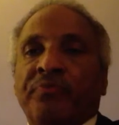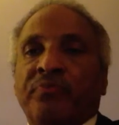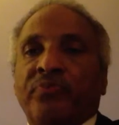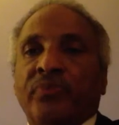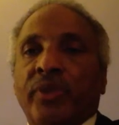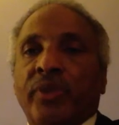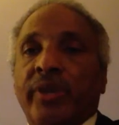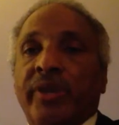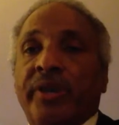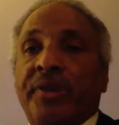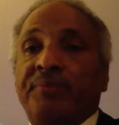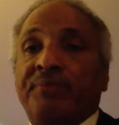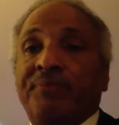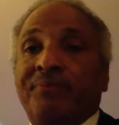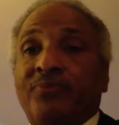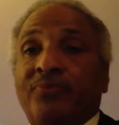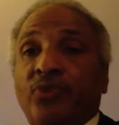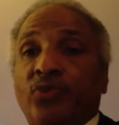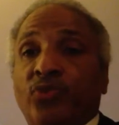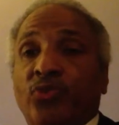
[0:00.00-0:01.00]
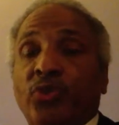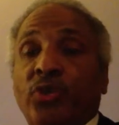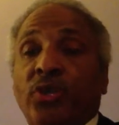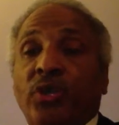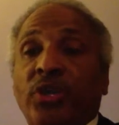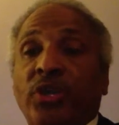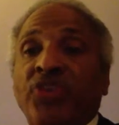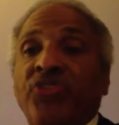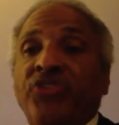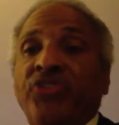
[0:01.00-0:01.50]
And
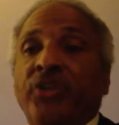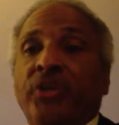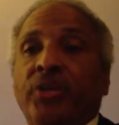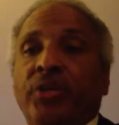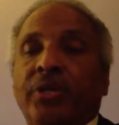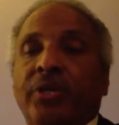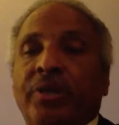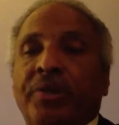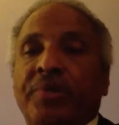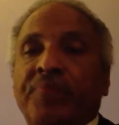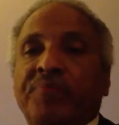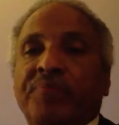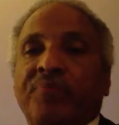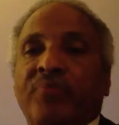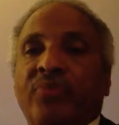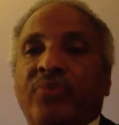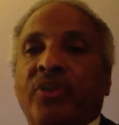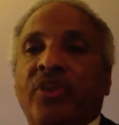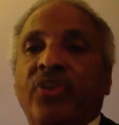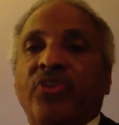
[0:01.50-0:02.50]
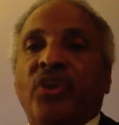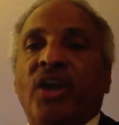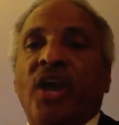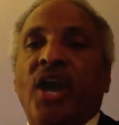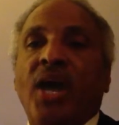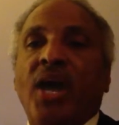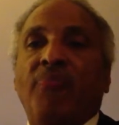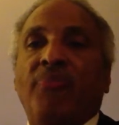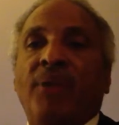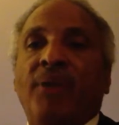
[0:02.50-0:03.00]
realistically, there's a
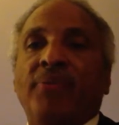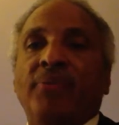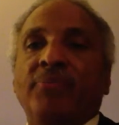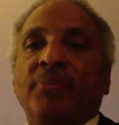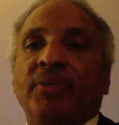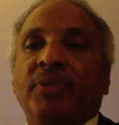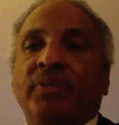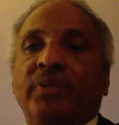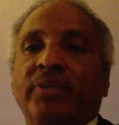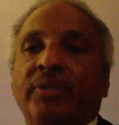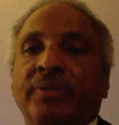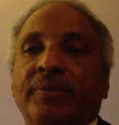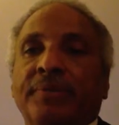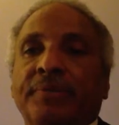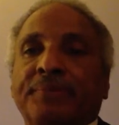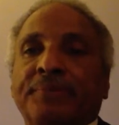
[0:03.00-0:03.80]
high probability